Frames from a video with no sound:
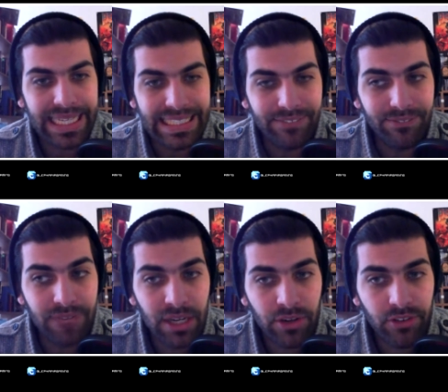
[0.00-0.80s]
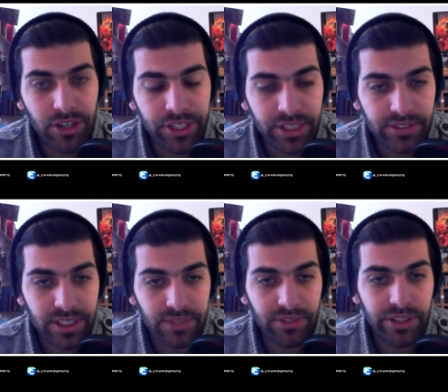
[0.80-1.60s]
Very, very nice
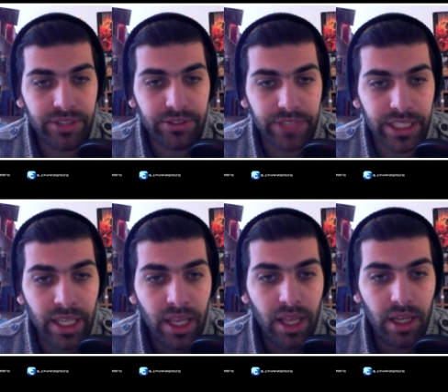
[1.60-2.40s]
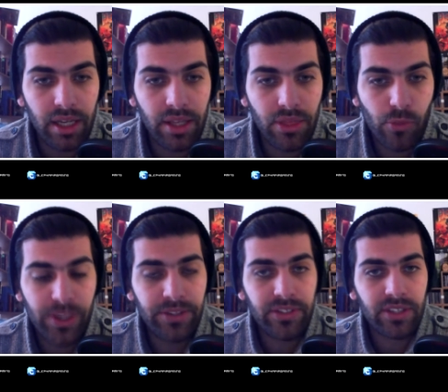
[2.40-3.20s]
card, very interesting. 3
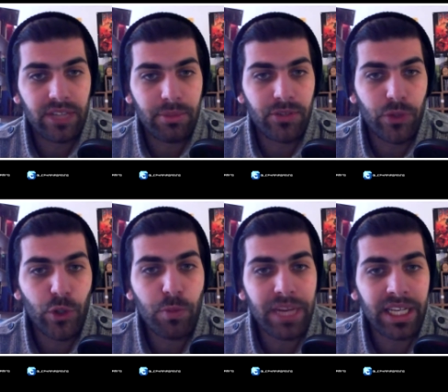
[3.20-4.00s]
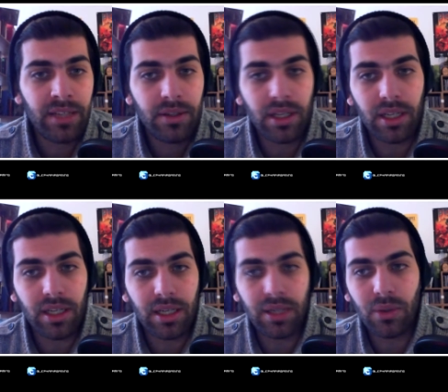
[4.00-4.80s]
to 6 damage for 2 mana,
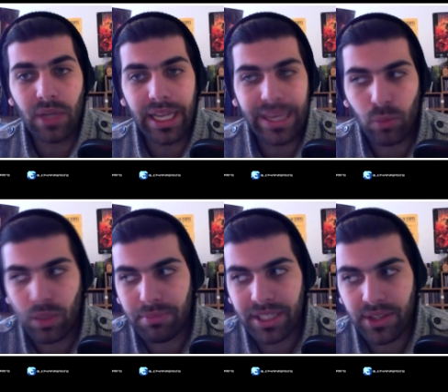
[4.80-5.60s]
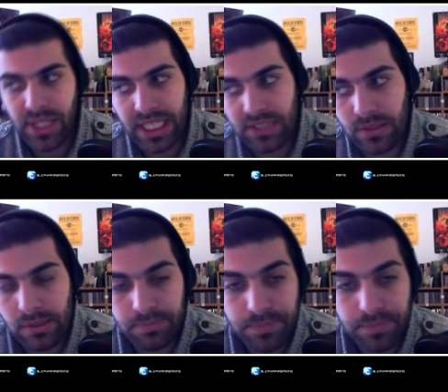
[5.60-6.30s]
and 1 mana the next turn.